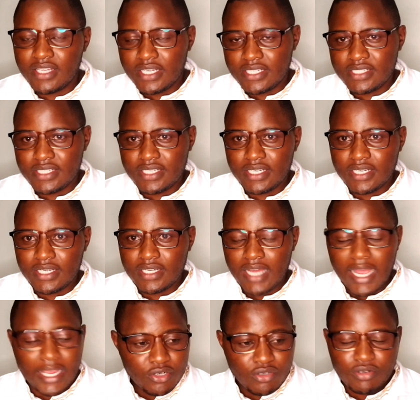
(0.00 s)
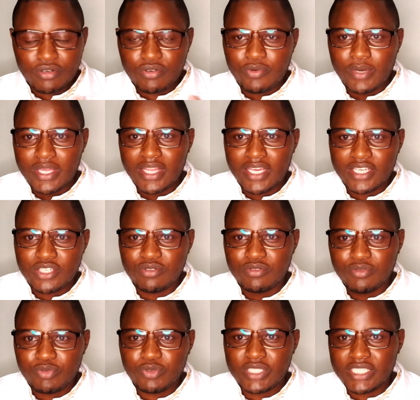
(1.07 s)
that I don't know whether I
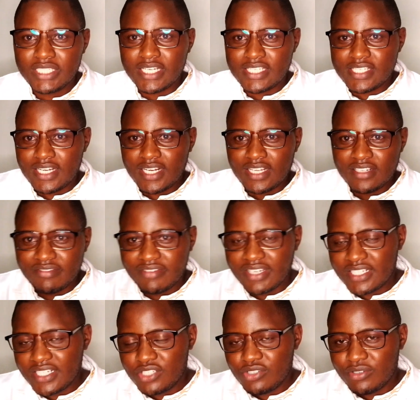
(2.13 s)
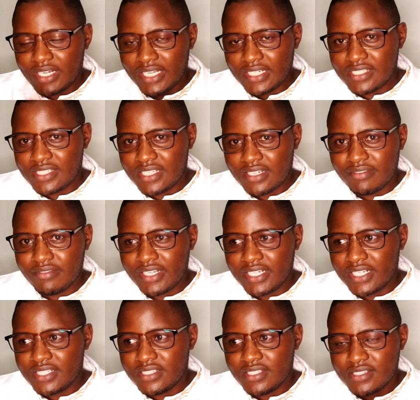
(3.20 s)
should put it as an advantage or a
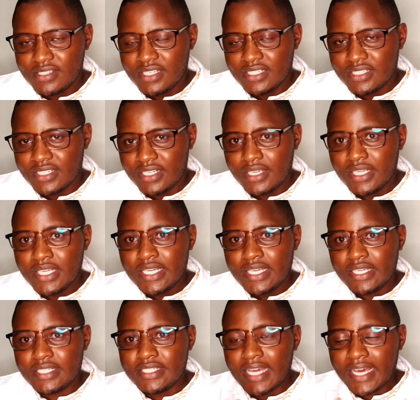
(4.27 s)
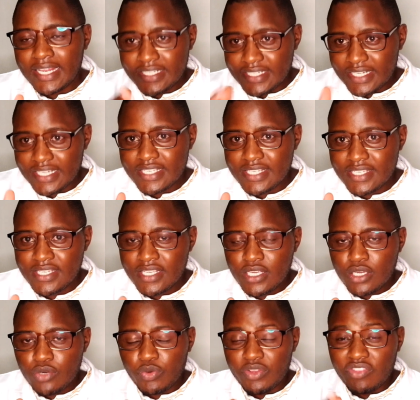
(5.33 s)
disadvantage is that it alters
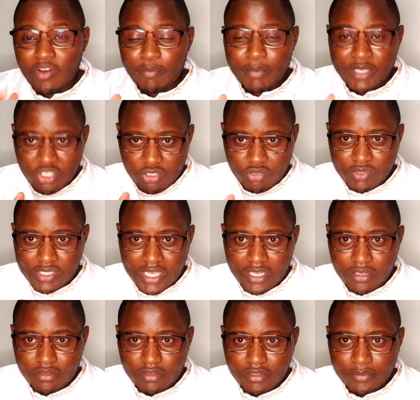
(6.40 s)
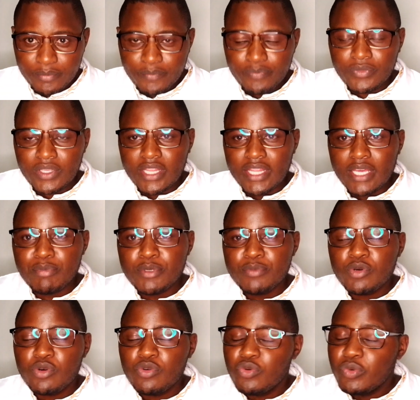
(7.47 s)
with your menstrual cycle. There are
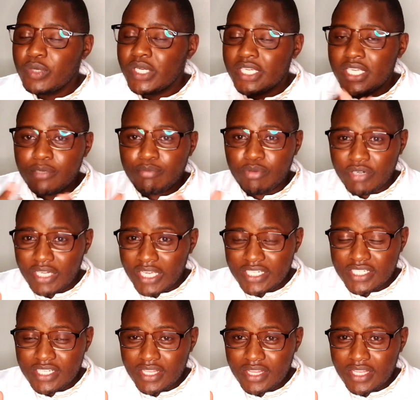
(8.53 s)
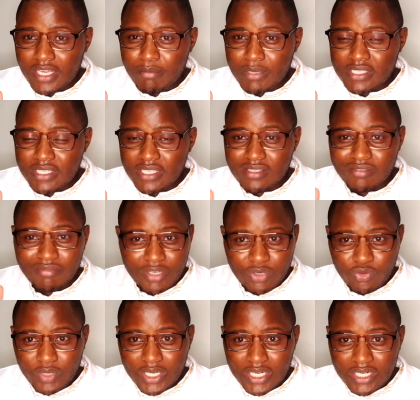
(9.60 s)
people who will keep on getting their menses very
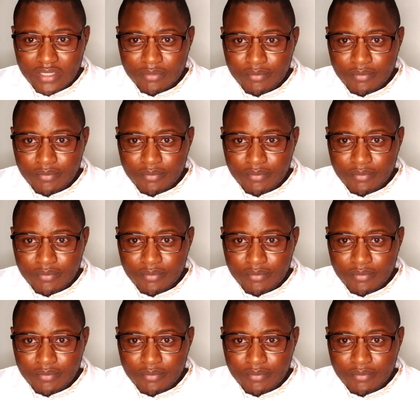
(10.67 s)
well.